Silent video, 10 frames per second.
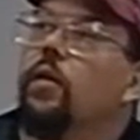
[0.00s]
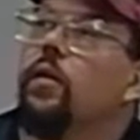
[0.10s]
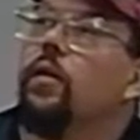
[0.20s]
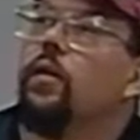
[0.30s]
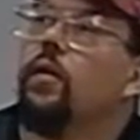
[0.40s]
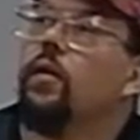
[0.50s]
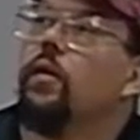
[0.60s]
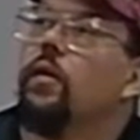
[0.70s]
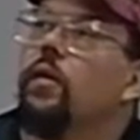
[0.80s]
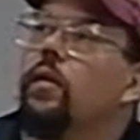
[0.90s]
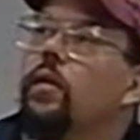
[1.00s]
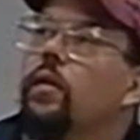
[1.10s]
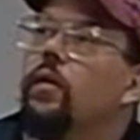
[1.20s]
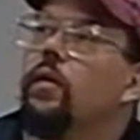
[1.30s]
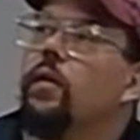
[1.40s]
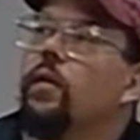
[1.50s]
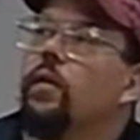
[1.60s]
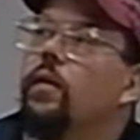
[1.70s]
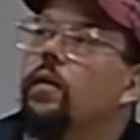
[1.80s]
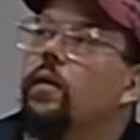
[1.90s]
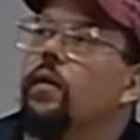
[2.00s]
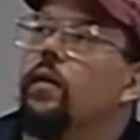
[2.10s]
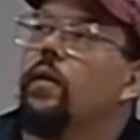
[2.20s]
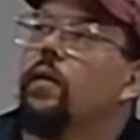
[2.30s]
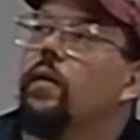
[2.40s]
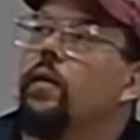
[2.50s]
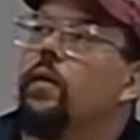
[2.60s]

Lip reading: (no one is talking)